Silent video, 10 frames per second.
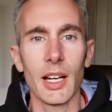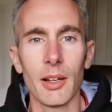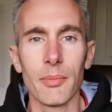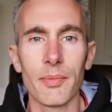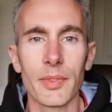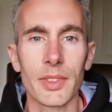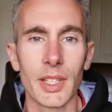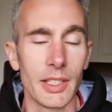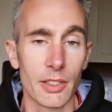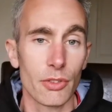then
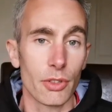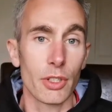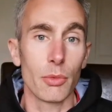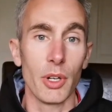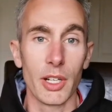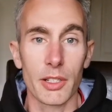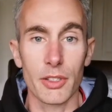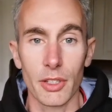it's not going to work.